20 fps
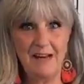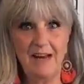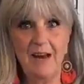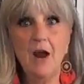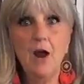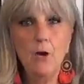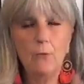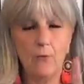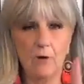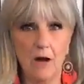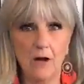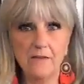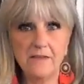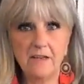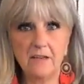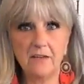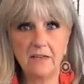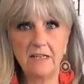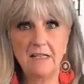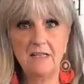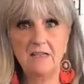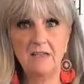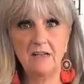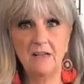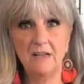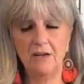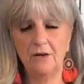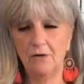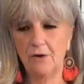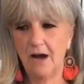We're also going to do
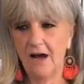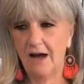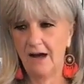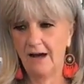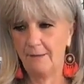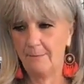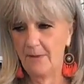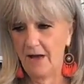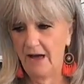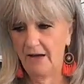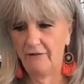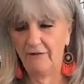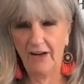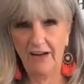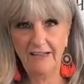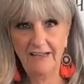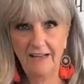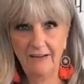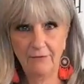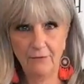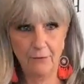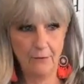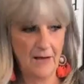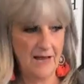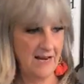a fun giveaway,